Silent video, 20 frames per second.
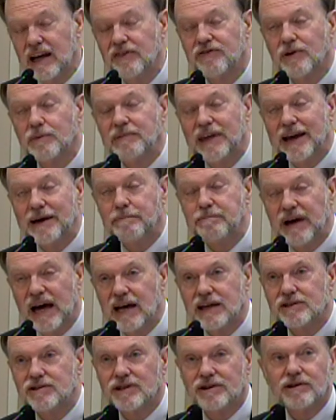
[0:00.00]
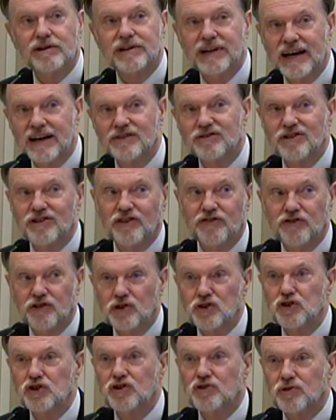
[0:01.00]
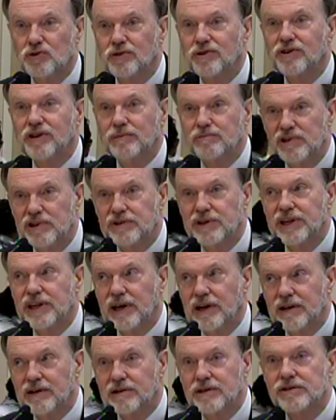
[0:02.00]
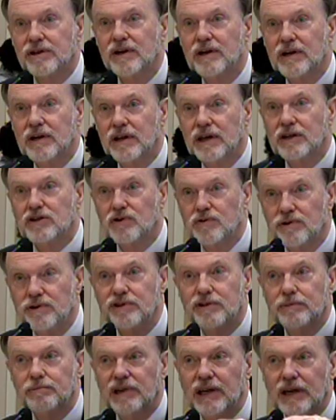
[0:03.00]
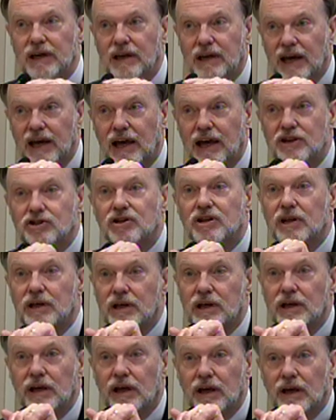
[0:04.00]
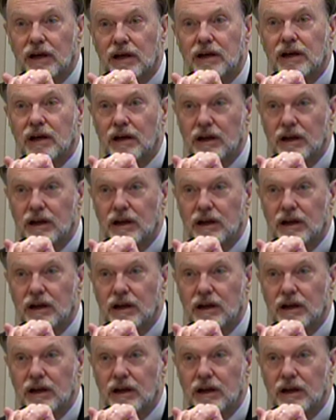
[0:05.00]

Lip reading: from the ambassador down to the first tour communicators is going to be engaged in